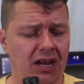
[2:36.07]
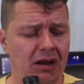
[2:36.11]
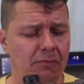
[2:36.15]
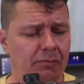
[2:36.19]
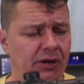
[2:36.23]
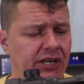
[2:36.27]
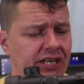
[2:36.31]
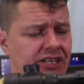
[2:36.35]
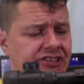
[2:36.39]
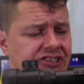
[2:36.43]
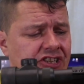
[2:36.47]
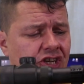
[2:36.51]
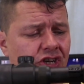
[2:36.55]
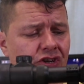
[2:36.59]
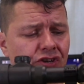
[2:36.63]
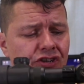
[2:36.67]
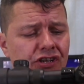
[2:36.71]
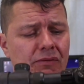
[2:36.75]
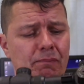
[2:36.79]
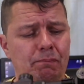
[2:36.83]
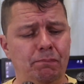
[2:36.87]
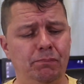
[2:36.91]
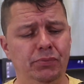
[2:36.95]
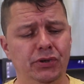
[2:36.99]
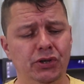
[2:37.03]
But it's got
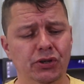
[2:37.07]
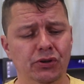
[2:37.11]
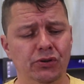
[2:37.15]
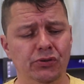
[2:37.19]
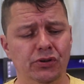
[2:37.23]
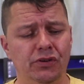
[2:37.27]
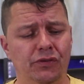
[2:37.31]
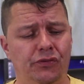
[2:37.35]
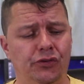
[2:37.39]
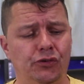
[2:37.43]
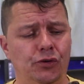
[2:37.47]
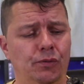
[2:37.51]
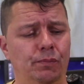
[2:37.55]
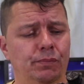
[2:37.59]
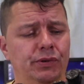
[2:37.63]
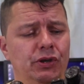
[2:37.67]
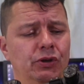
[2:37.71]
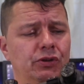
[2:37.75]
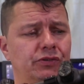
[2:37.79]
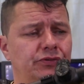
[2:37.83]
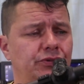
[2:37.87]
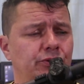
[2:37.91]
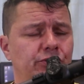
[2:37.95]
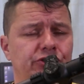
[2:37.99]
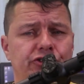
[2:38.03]
a beautiful,
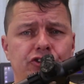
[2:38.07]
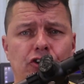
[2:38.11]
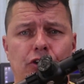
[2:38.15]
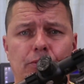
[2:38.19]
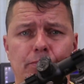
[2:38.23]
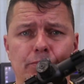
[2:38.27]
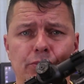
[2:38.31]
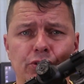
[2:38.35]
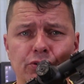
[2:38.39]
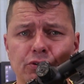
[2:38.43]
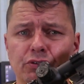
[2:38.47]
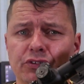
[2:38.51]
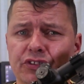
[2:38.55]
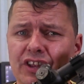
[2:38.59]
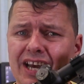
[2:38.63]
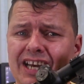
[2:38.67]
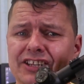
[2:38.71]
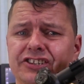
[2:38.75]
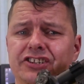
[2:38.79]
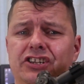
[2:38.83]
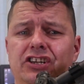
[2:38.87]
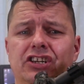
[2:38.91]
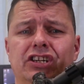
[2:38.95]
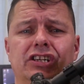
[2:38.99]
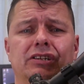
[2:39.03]
beautiful stock. More of
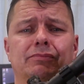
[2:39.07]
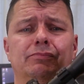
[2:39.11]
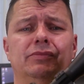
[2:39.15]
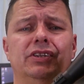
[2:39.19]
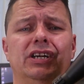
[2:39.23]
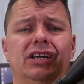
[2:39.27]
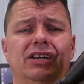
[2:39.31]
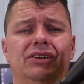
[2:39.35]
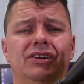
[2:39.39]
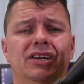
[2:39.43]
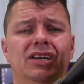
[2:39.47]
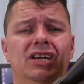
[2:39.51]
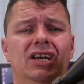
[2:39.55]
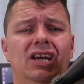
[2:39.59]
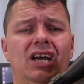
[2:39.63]
that to come though.